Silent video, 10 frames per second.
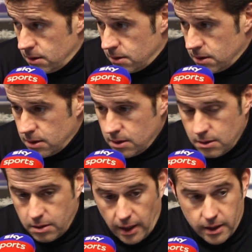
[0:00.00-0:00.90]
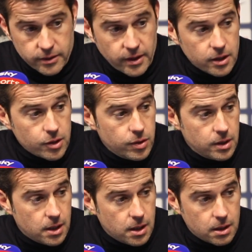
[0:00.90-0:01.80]
Uh, I can tell you,
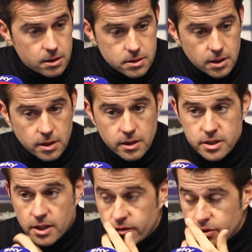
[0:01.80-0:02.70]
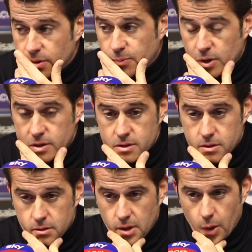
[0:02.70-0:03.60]
uh, City deserved the three
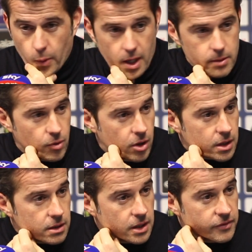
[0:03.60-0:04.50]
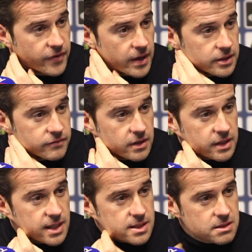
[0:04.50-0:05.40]
points. They were more effective
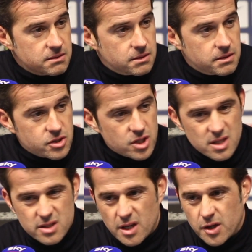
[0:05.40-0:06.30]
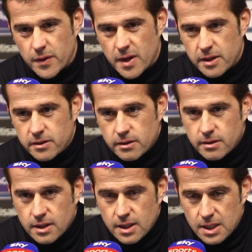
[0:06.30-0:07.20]
than us. The, the chance they created,
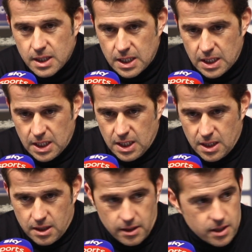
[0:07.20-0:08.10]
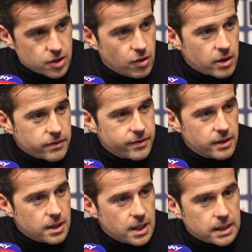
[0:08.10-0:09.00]
they scored,
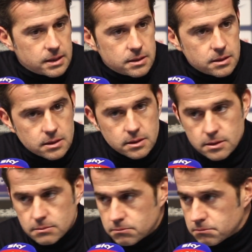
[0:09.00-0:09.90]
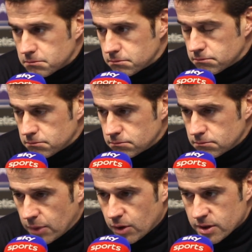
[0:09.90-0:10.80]
and um,
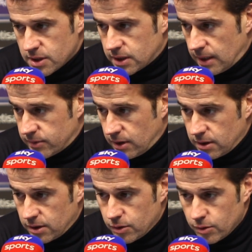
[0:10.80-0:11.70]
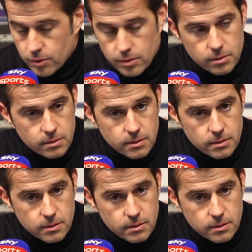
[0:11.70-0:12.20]
because that I'm telling you,